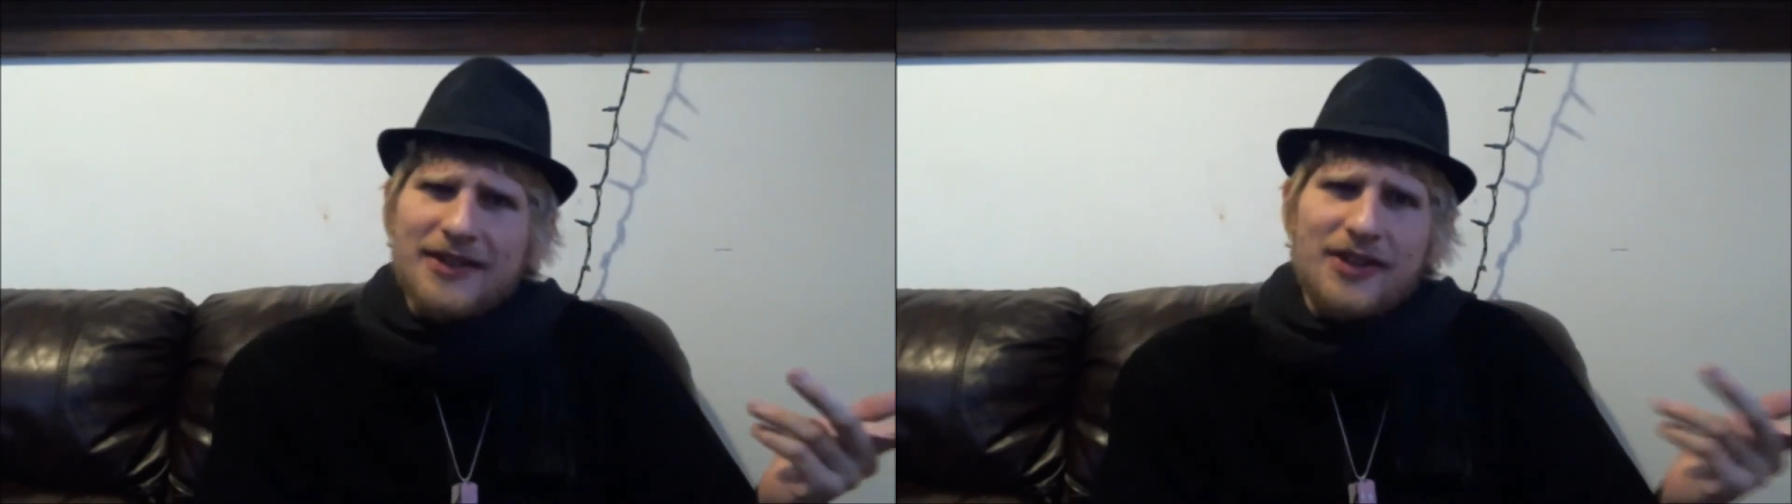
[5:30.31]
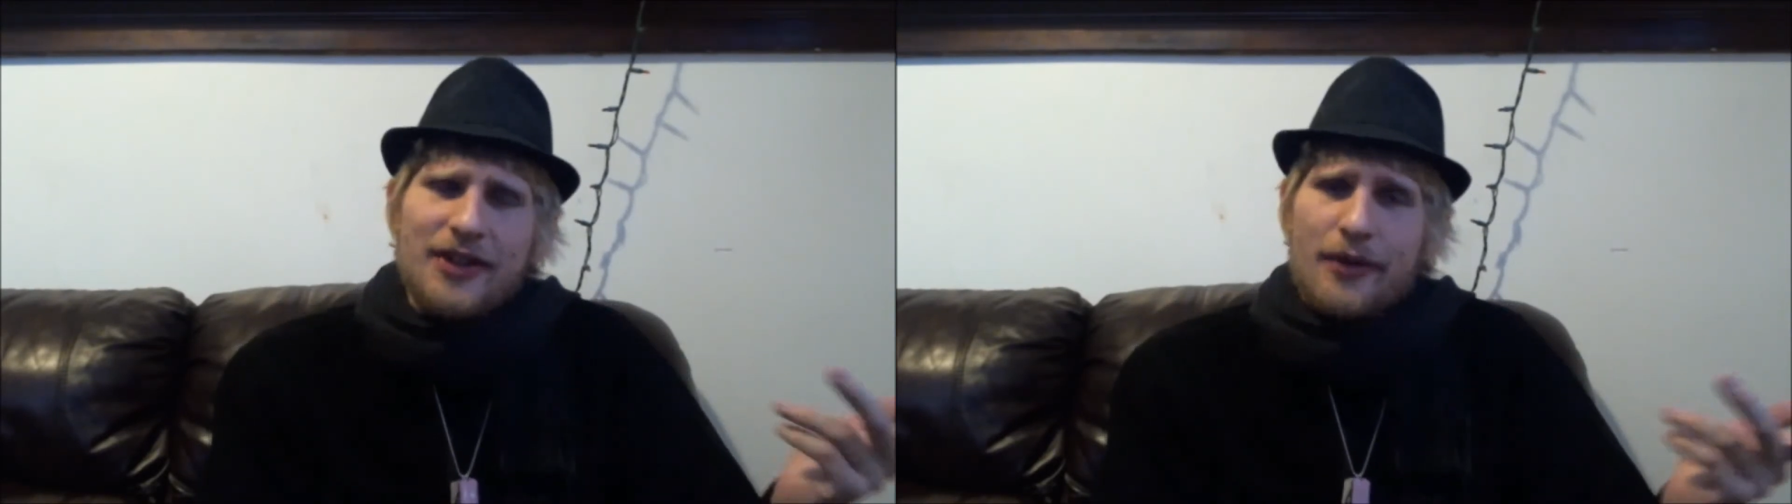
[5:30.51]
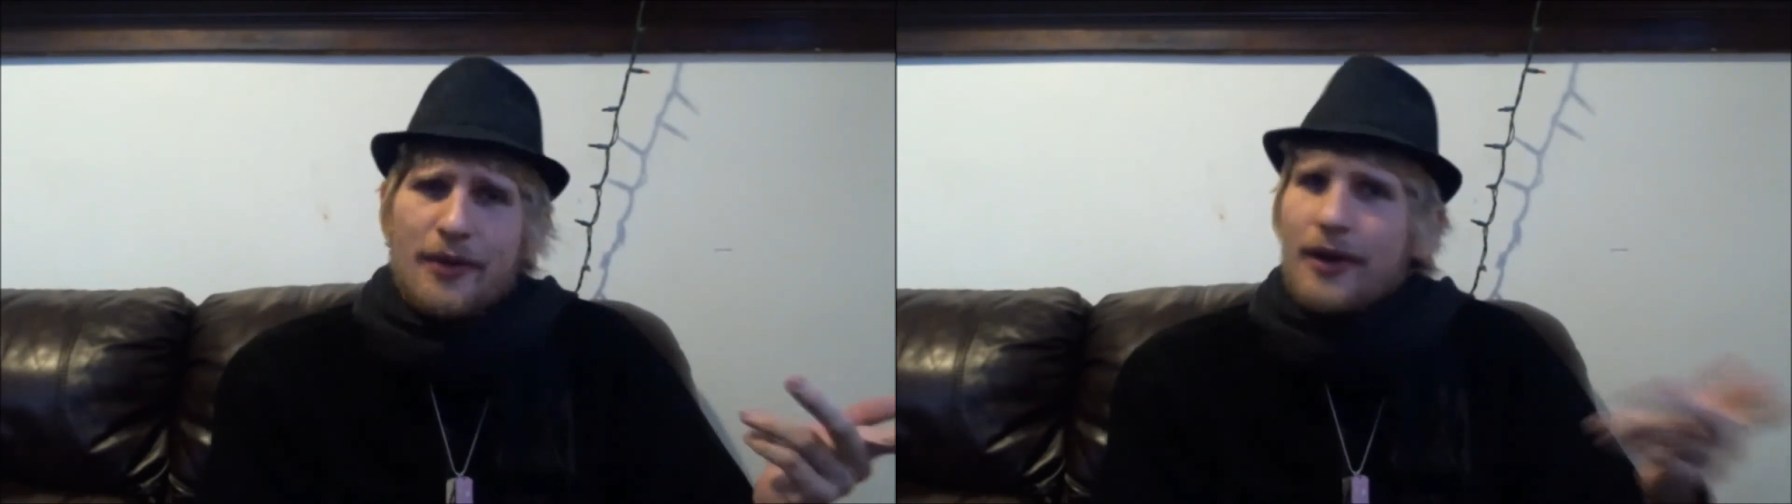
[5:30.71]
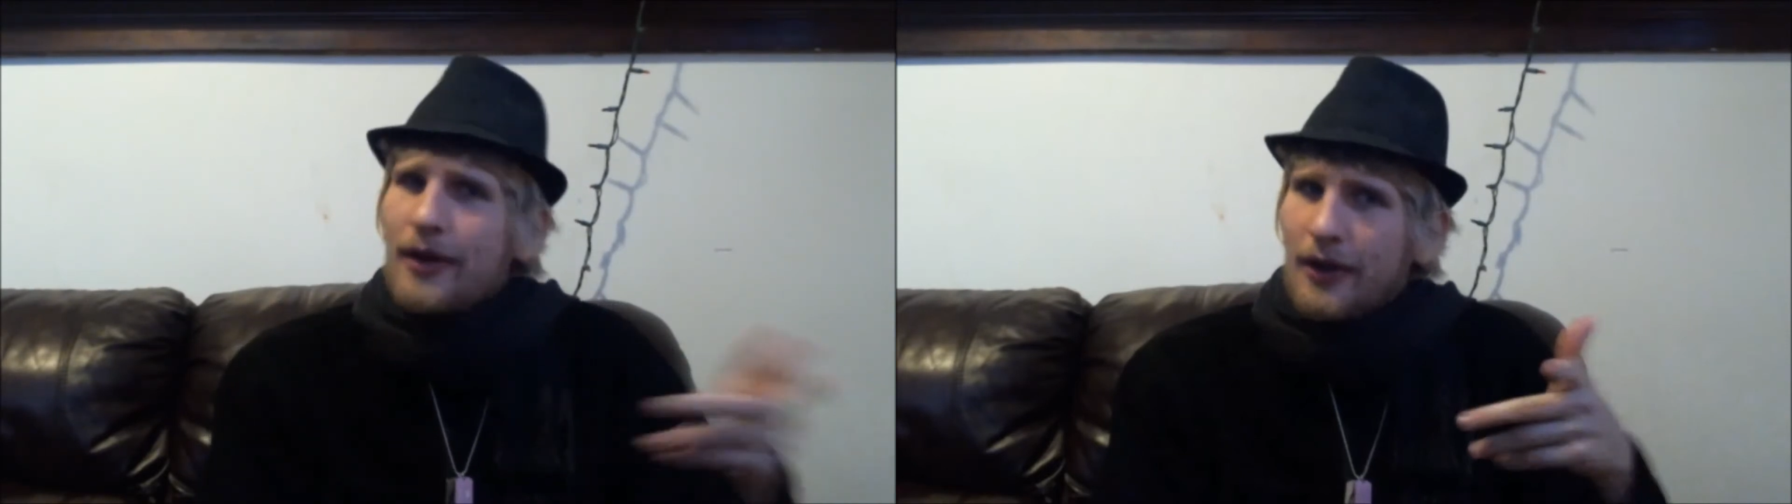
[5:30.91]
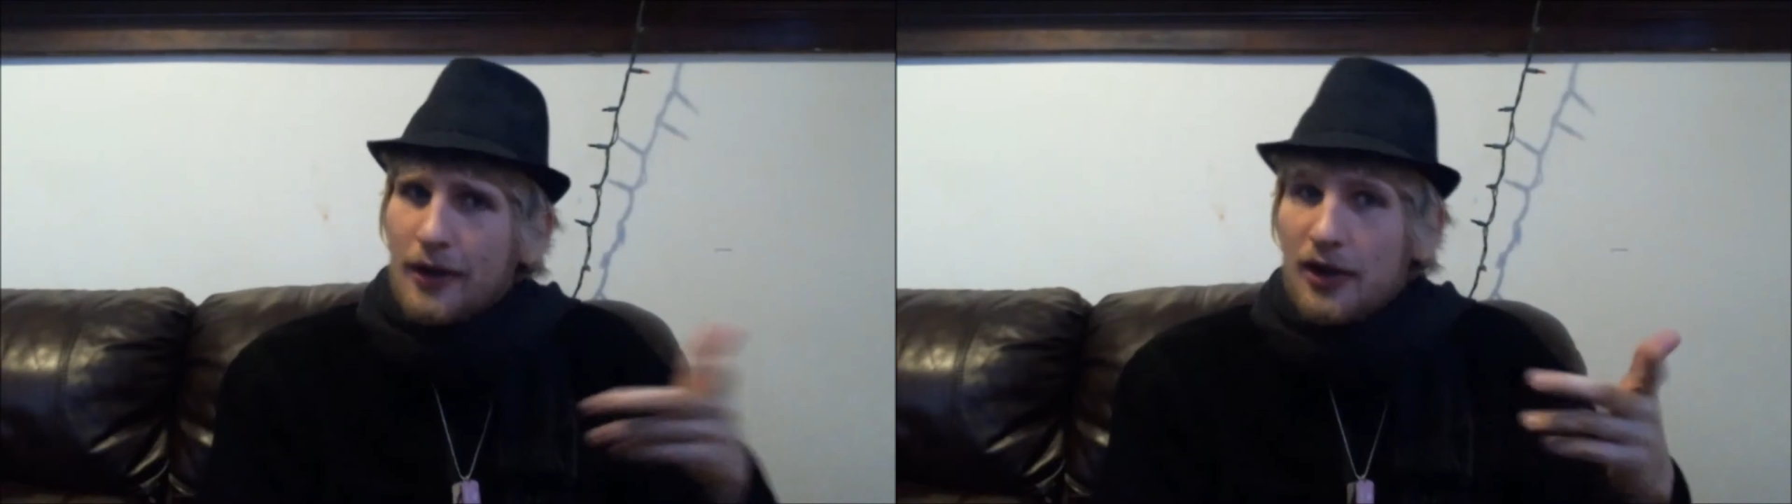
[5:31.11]
so
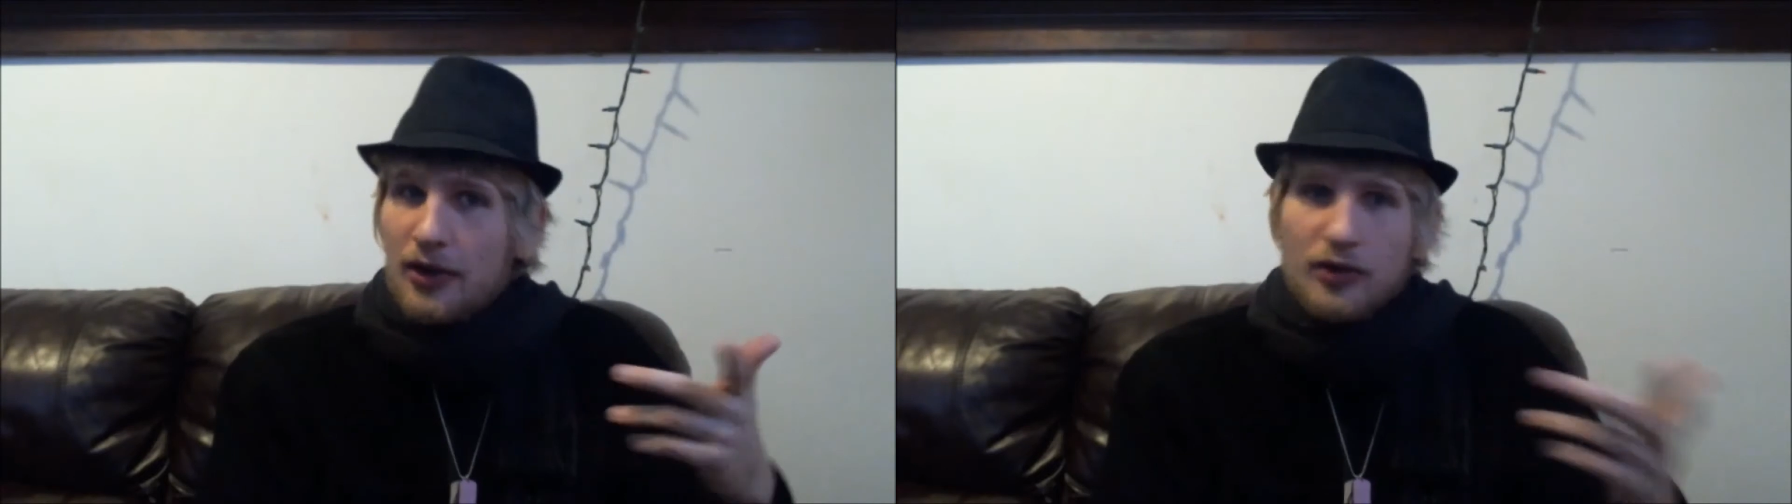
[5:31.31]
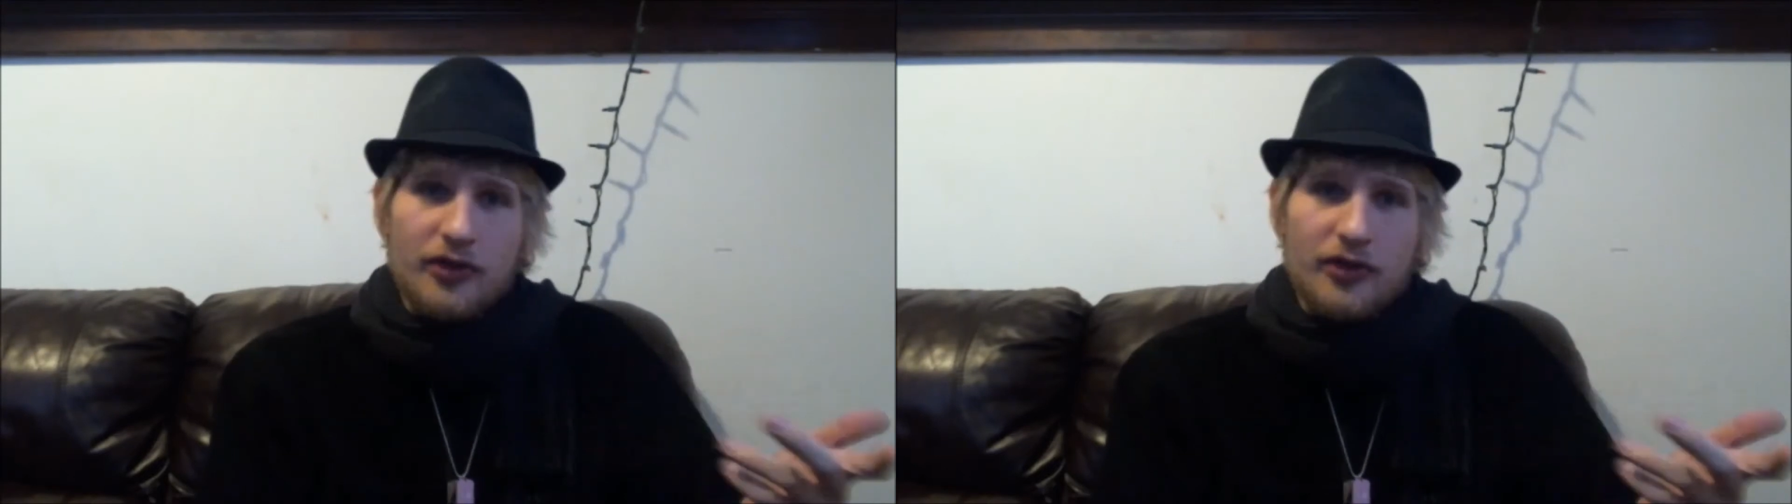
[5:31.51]
her old